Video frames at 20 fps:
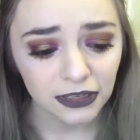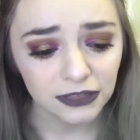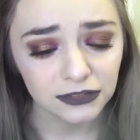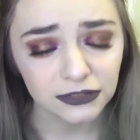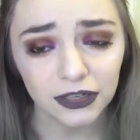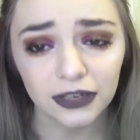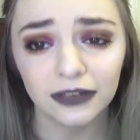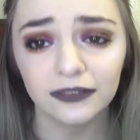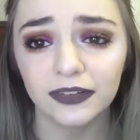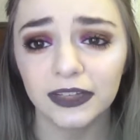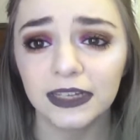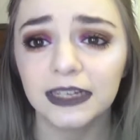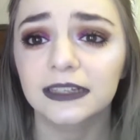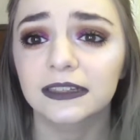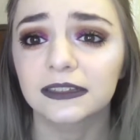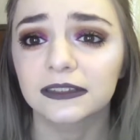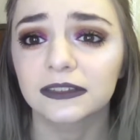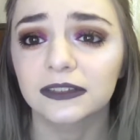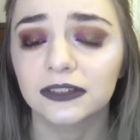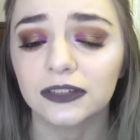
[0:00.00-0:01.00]
So hopefully it
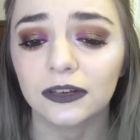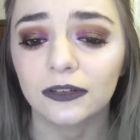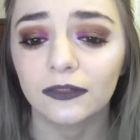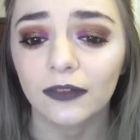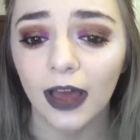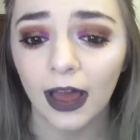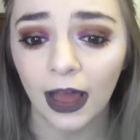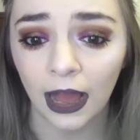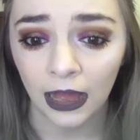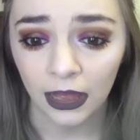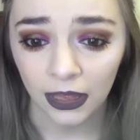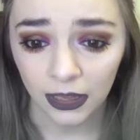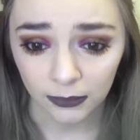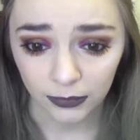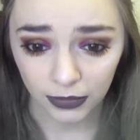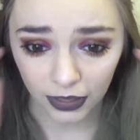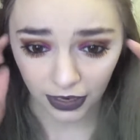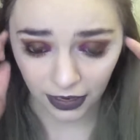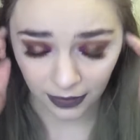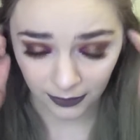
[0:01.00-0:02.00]
doesn't do that.
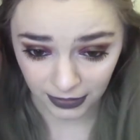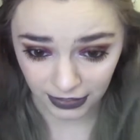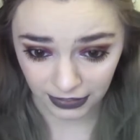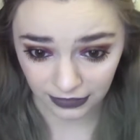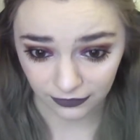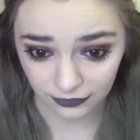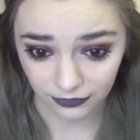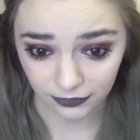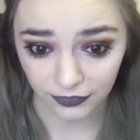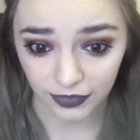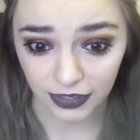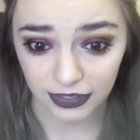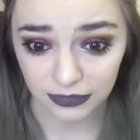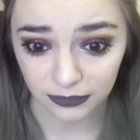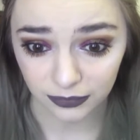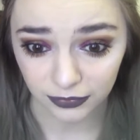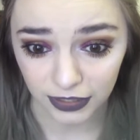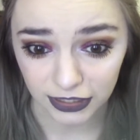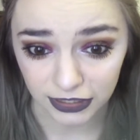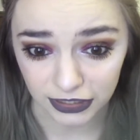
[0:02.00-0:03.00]
But I mean, from first
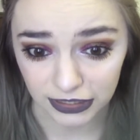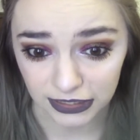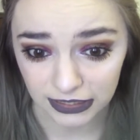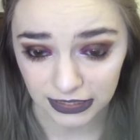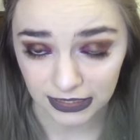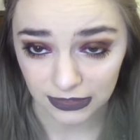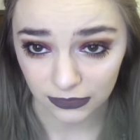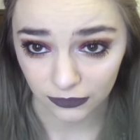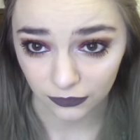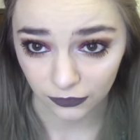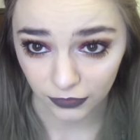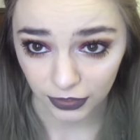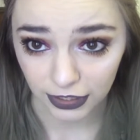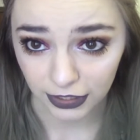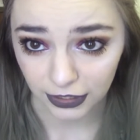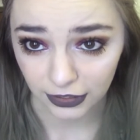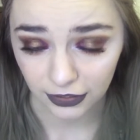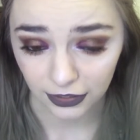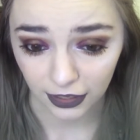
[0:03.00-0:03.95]
impressions, that's a really good